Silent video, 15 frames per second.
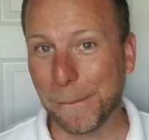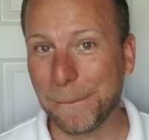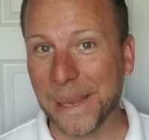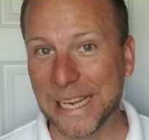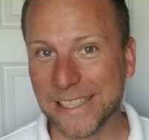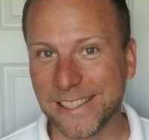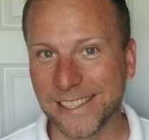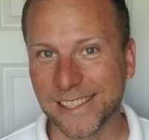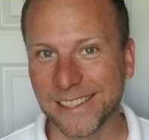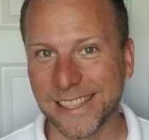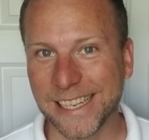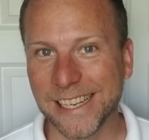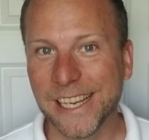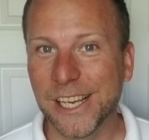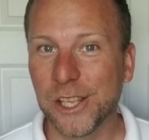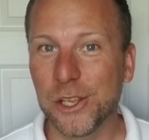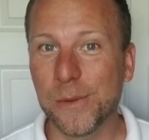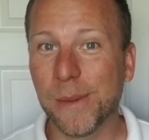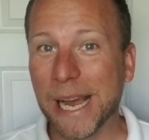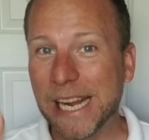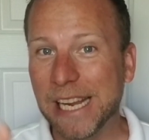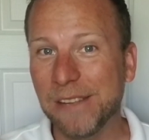basically. You
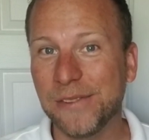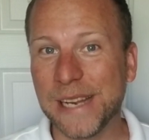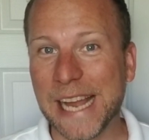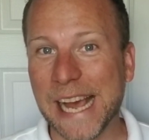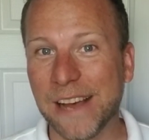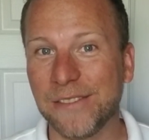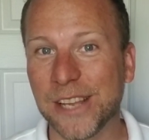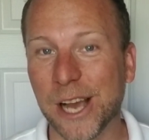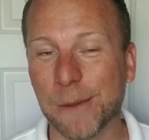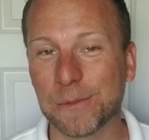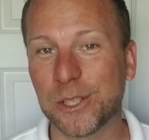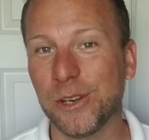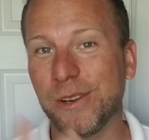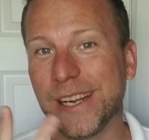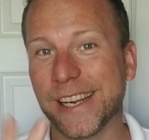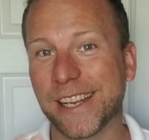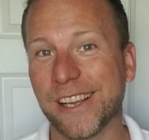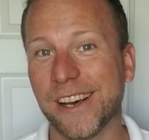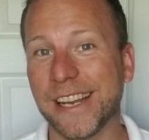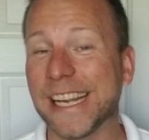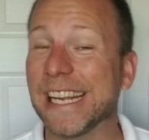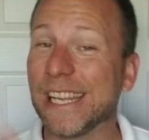might even have the opportunity to
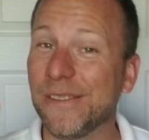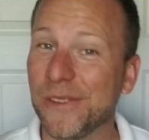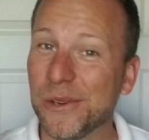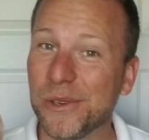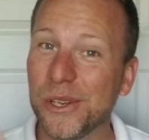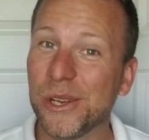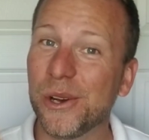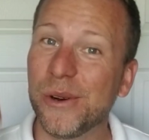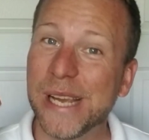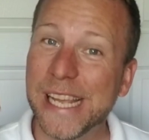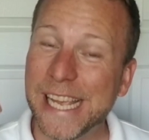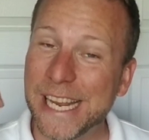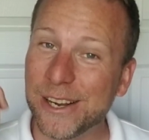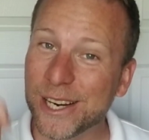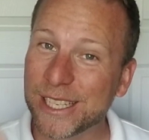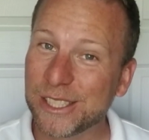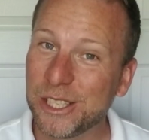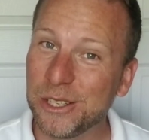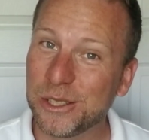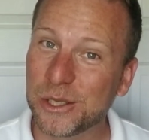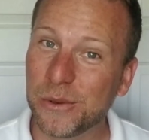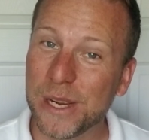cut it. And if you do, and you're not
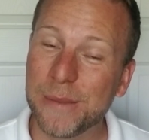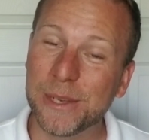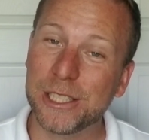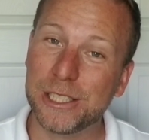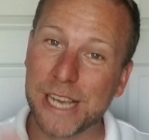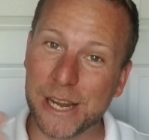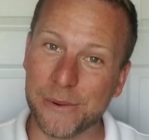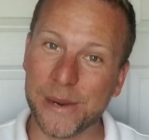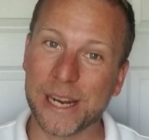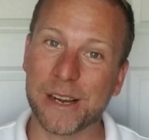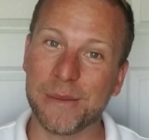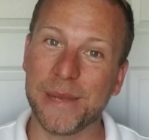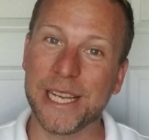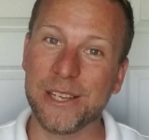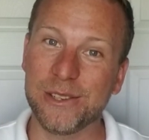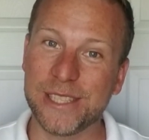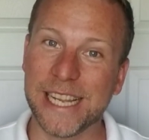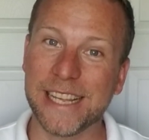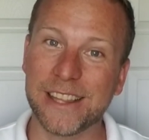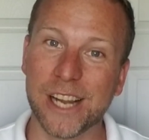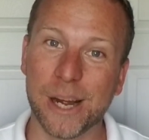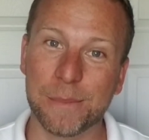too squeamish, I'd recommend you
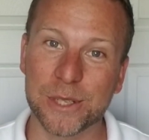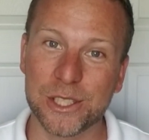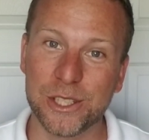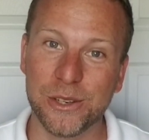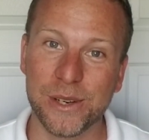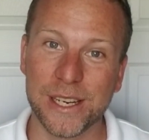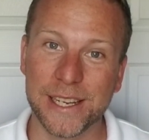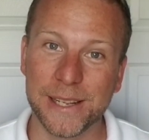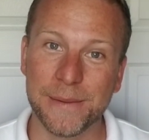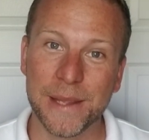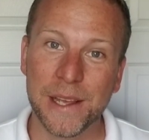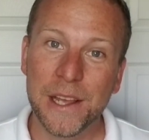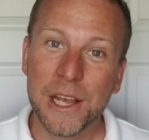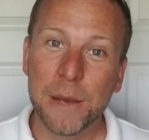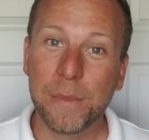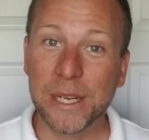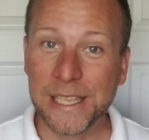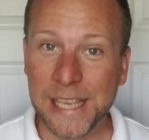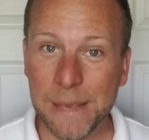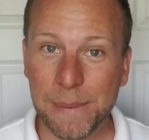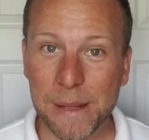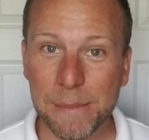take the opportunity. But
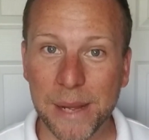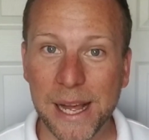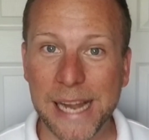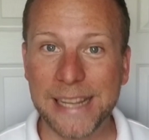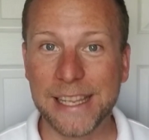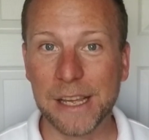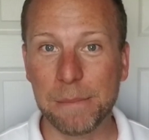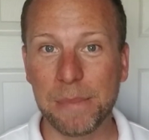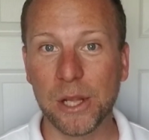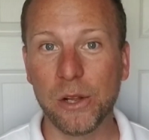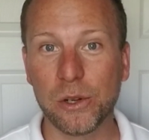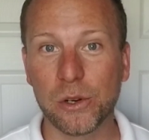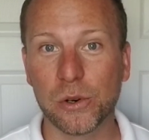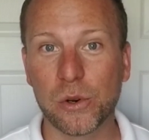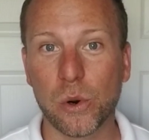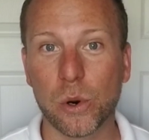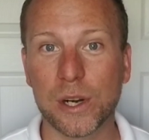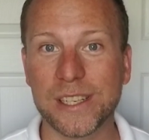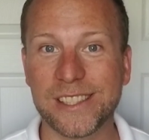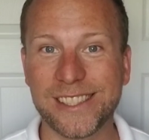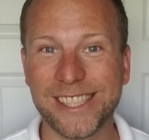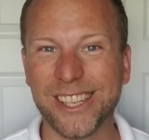keep in mind, the umbilical cord
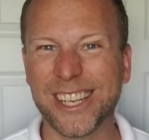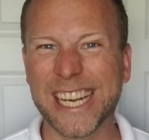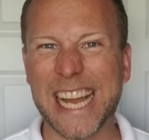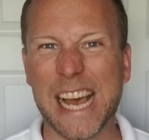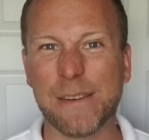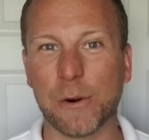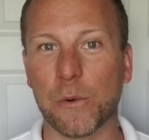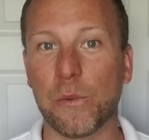is still going to have a